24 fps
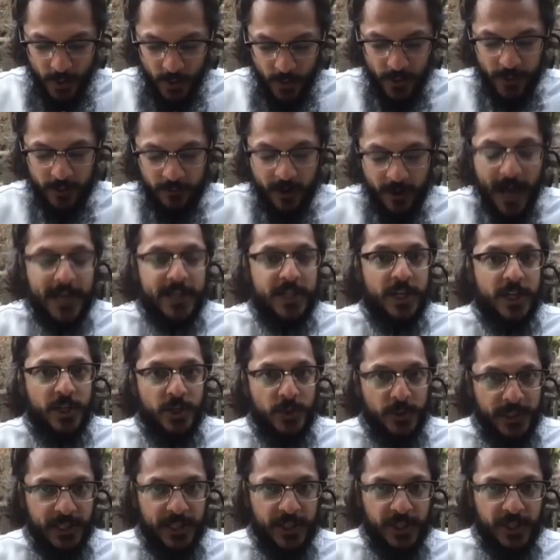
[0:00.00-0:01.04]
When Raja
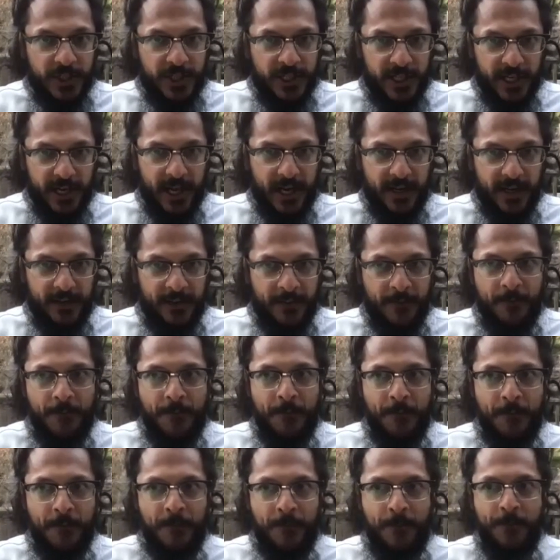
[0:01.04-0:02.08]
Yudhishthira,
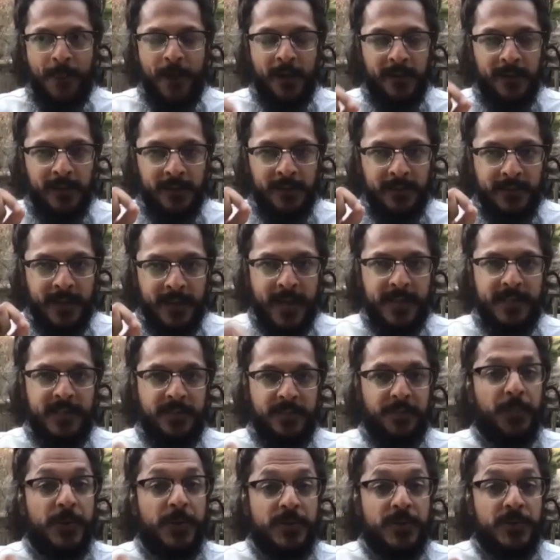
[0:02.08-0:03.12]
that's
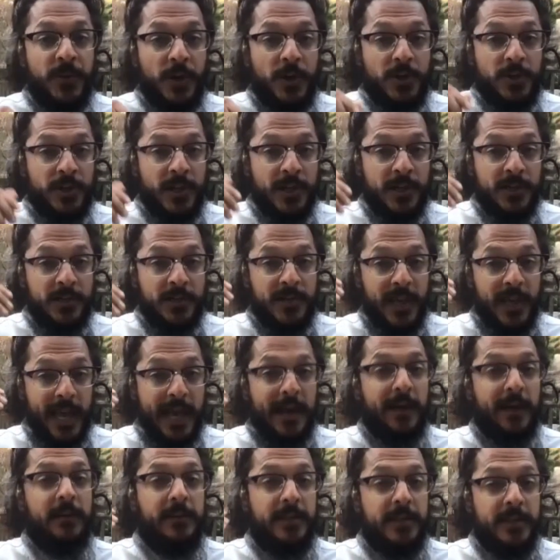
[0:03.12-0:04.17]
Prince Arjuna's
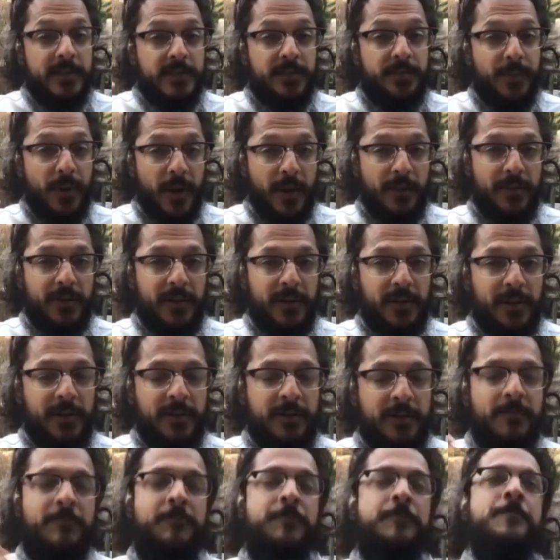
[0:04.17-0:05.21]
eldest brother,
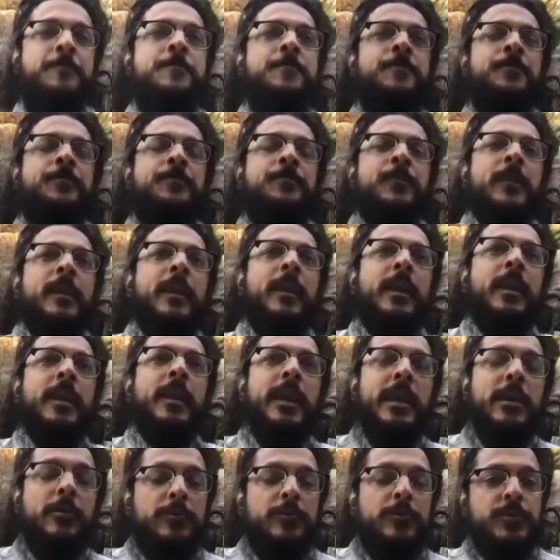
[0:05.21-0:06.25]

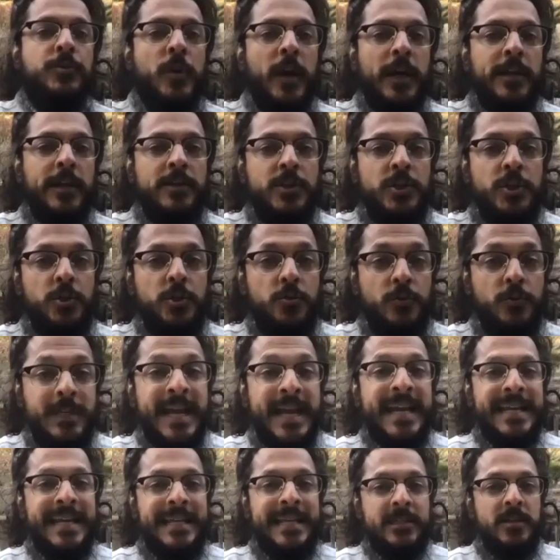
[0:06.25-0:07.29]
he was trying to
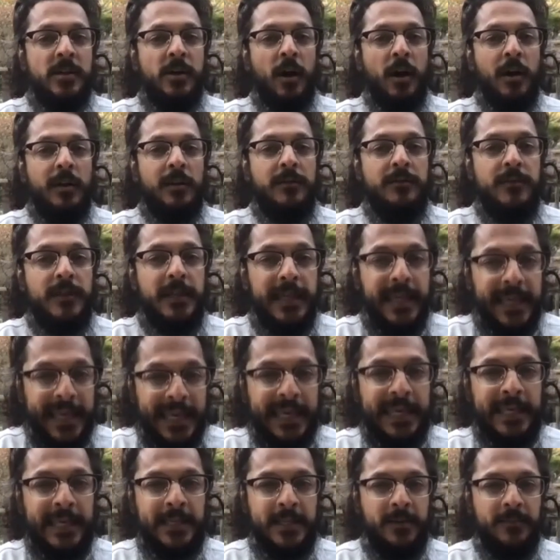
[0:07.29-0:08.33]
unite all of the
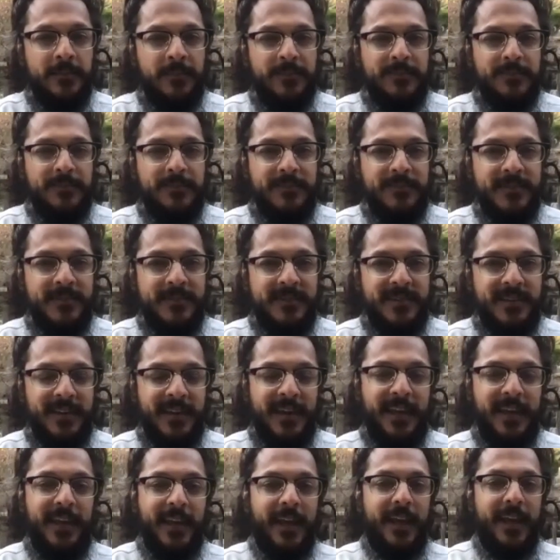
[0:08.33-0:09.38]
kingdoms.
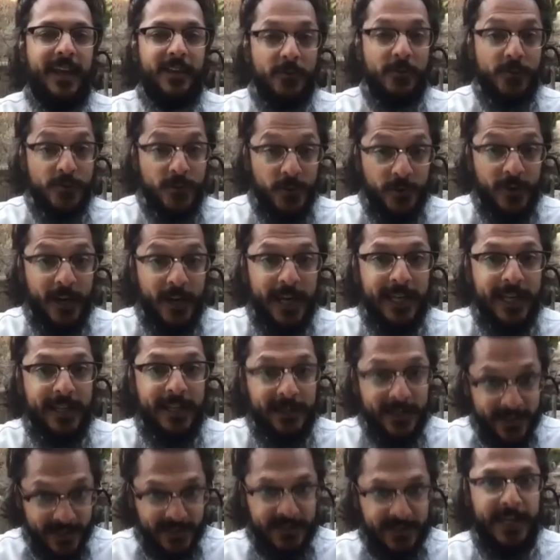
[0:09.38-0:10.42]
He was
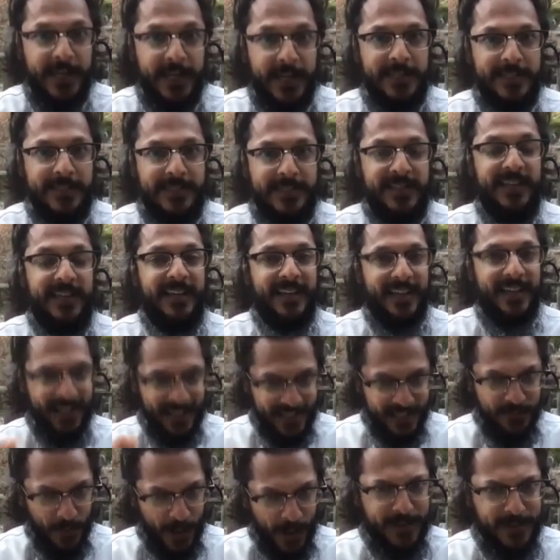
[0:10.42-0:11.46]
uniting the states.
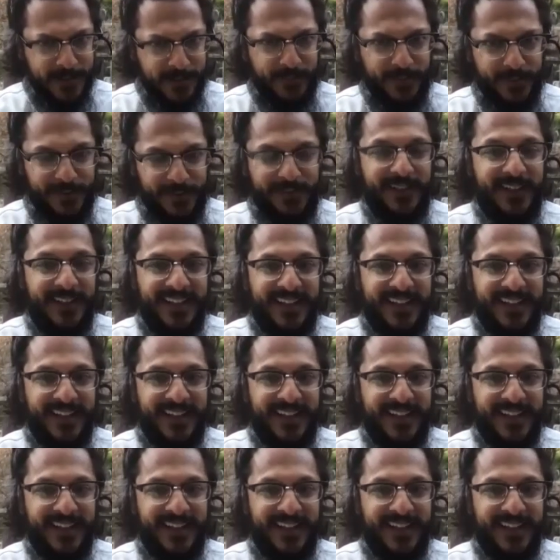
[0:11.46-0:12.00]
It's possible.